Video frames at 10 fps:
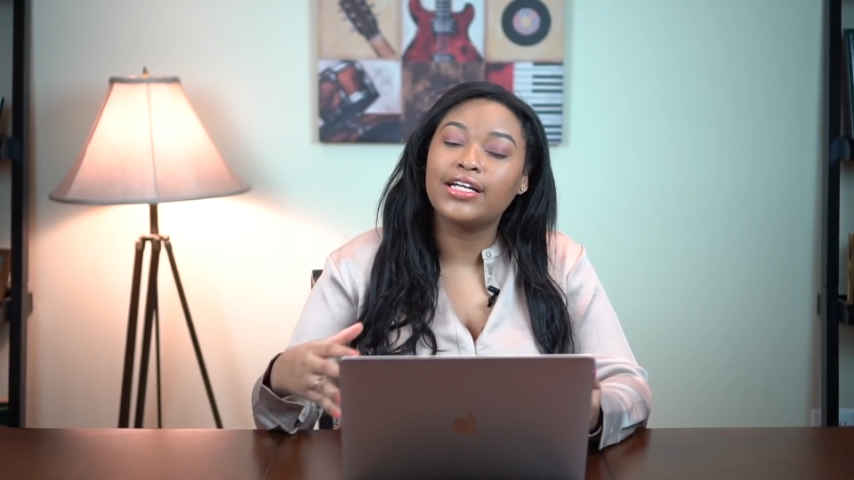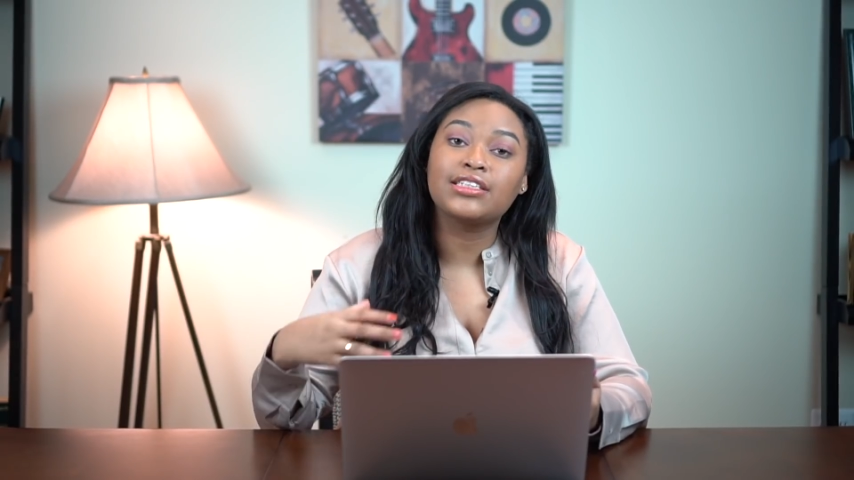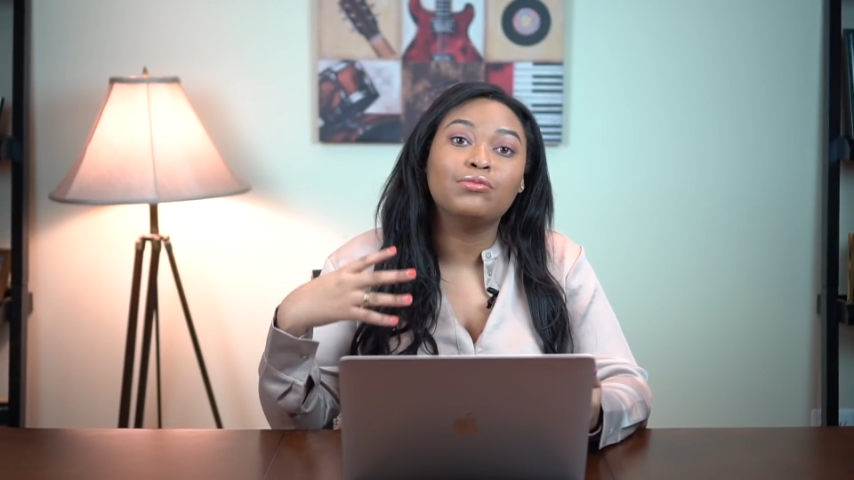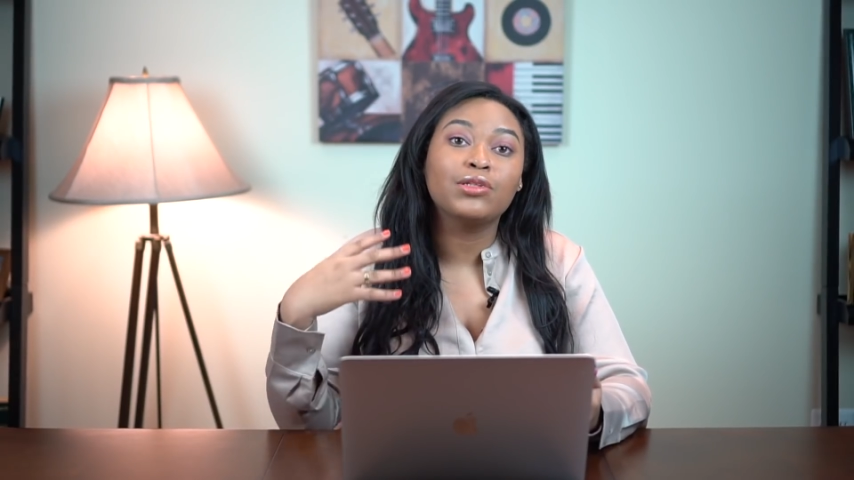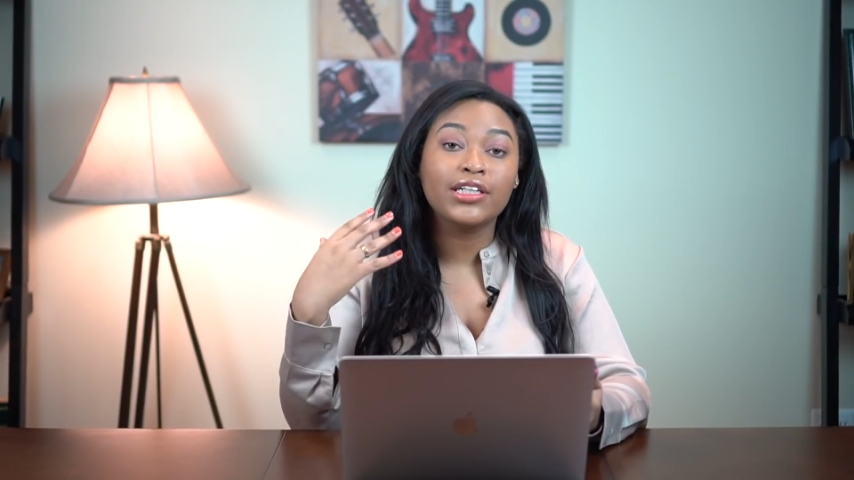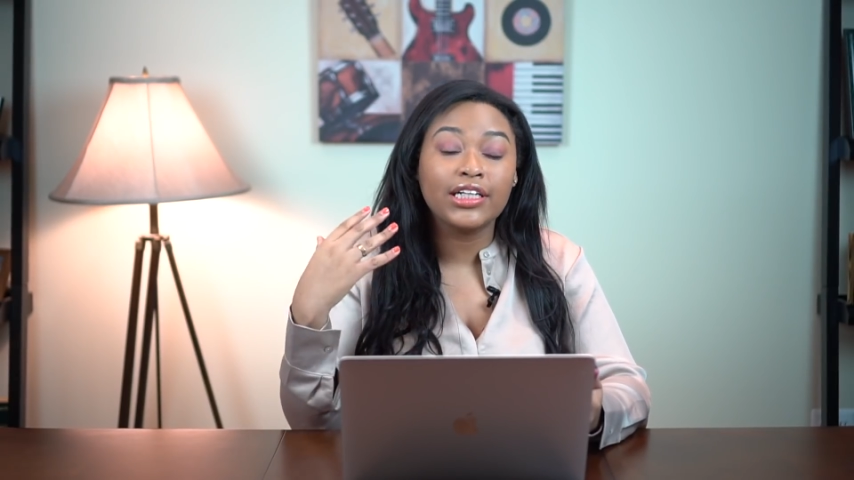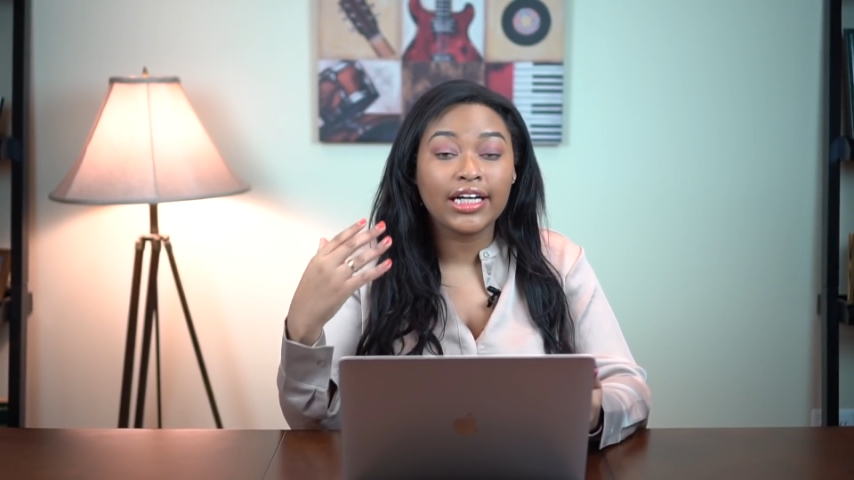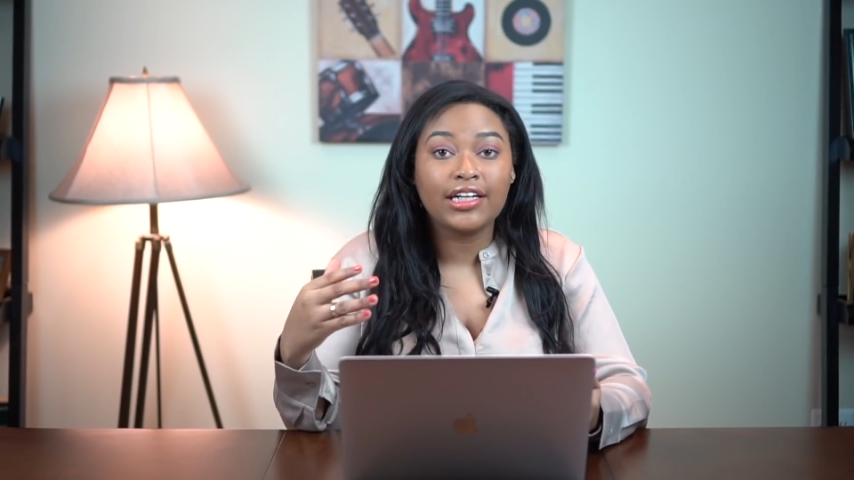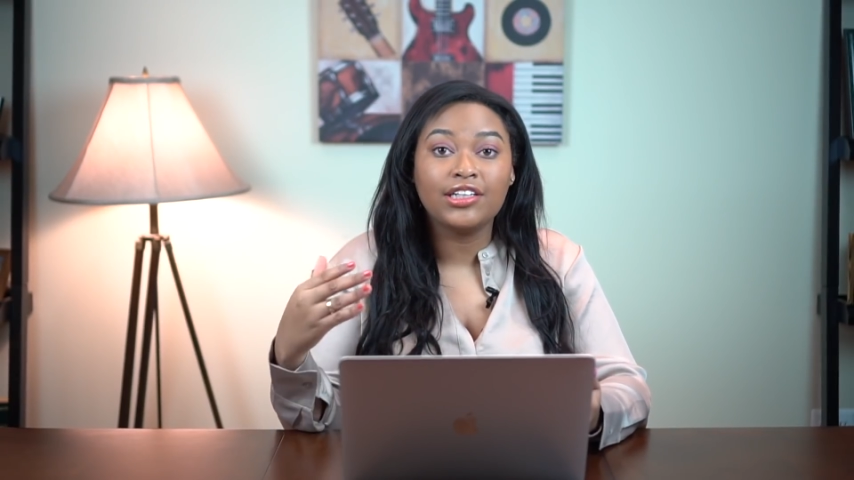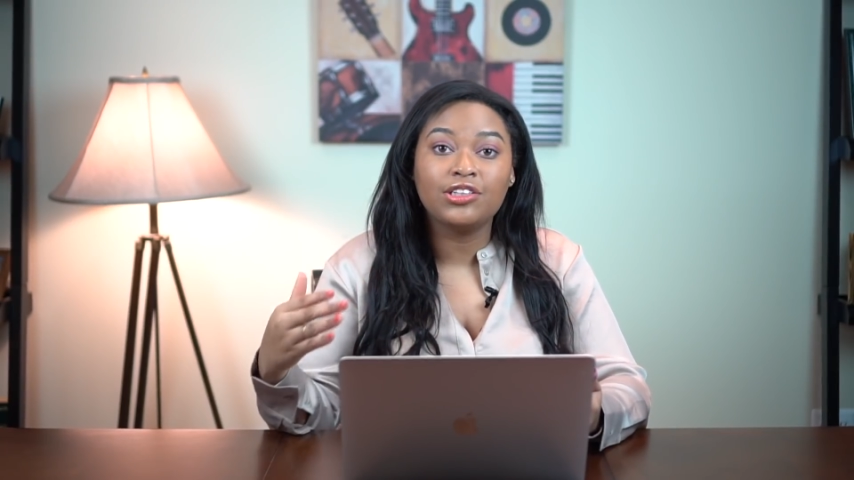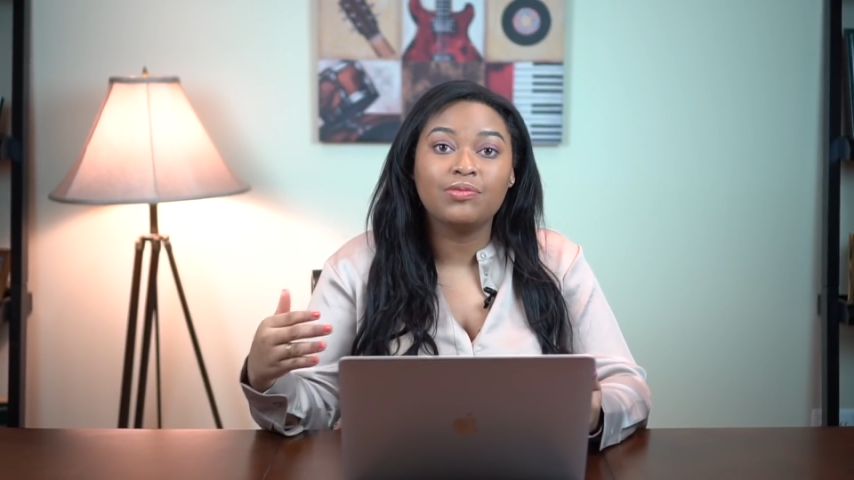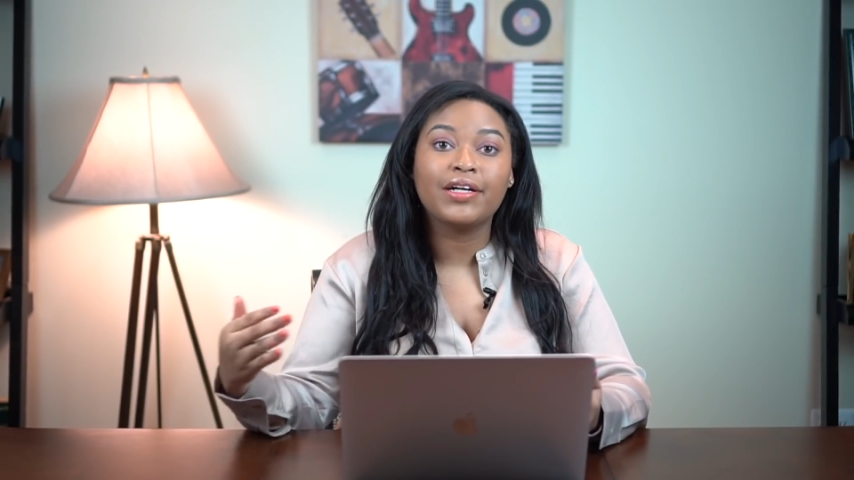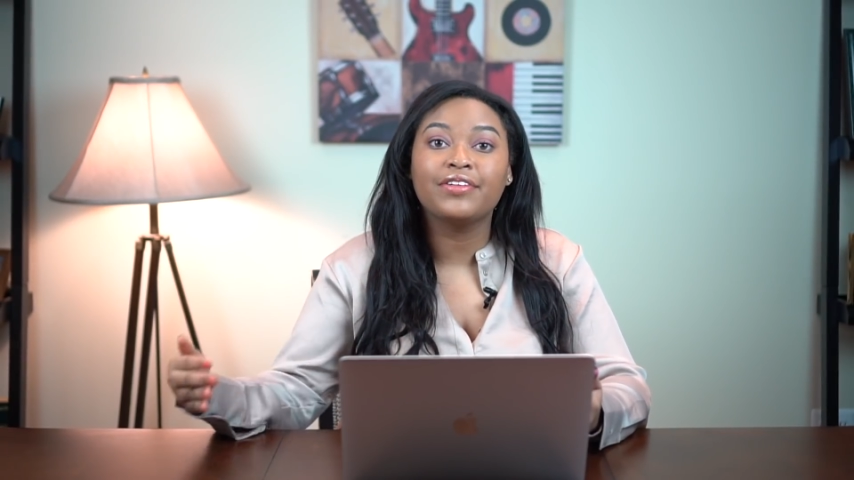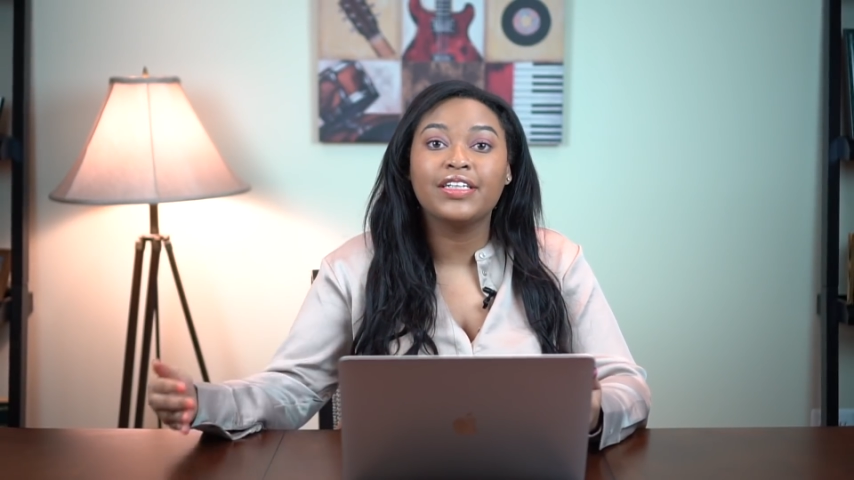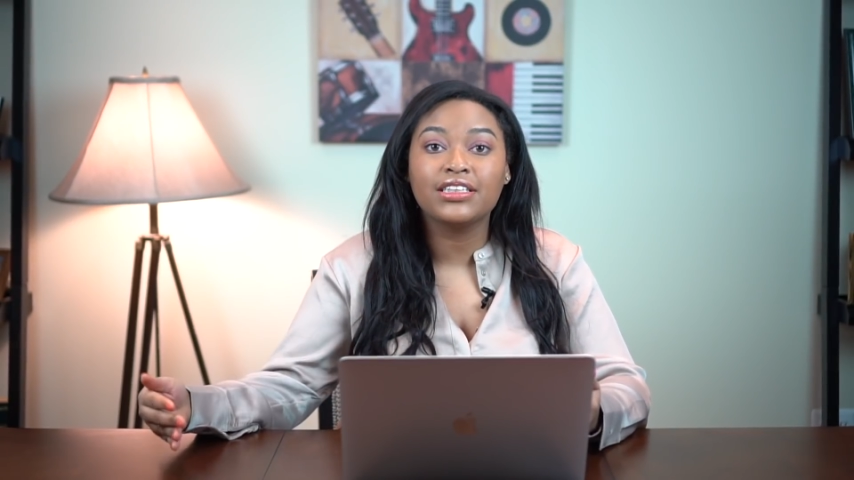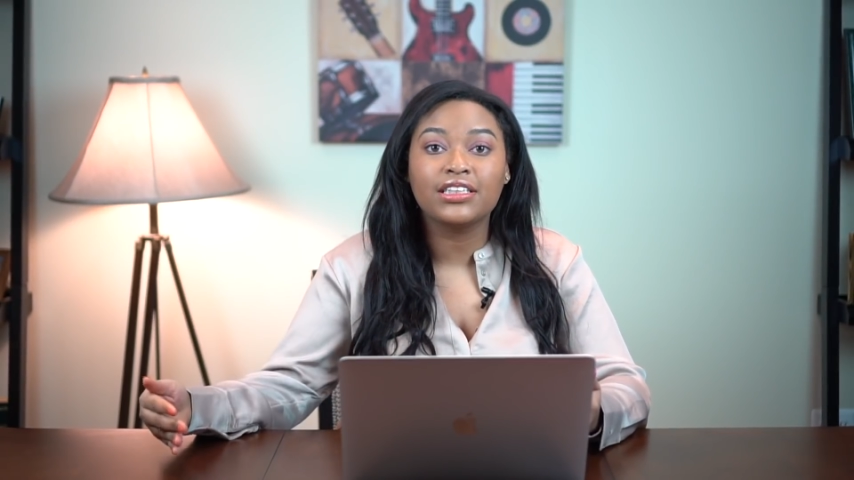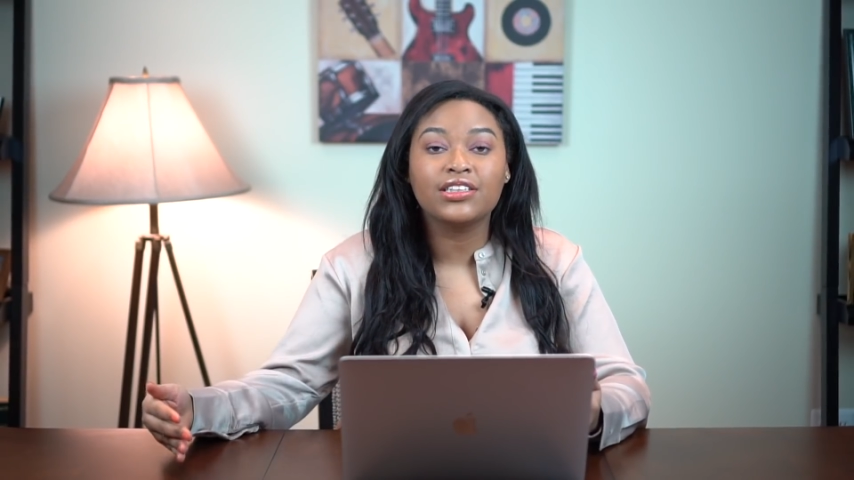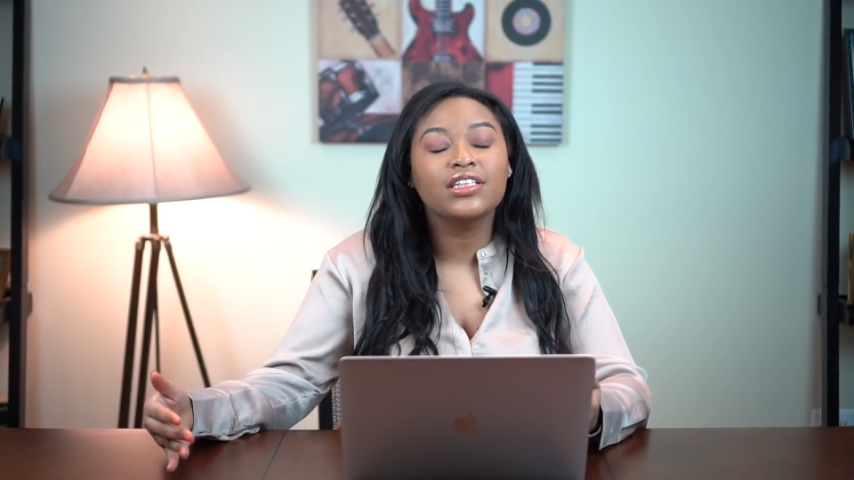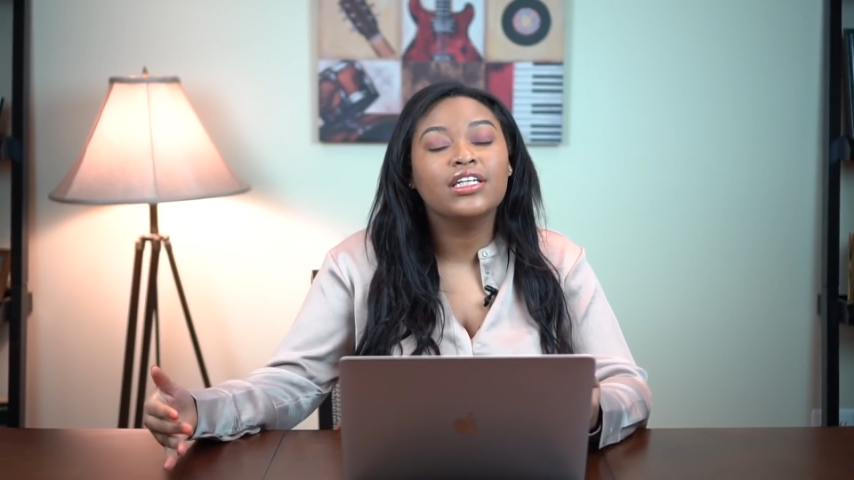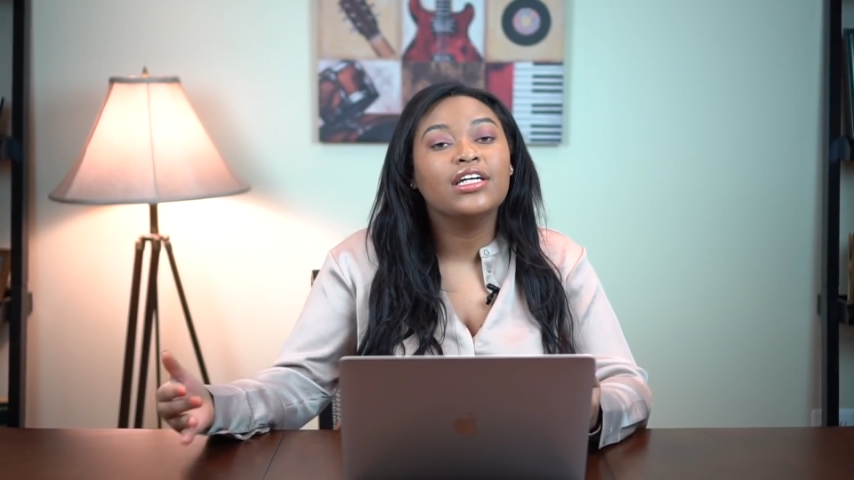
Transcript: as I'm learning how to do my research,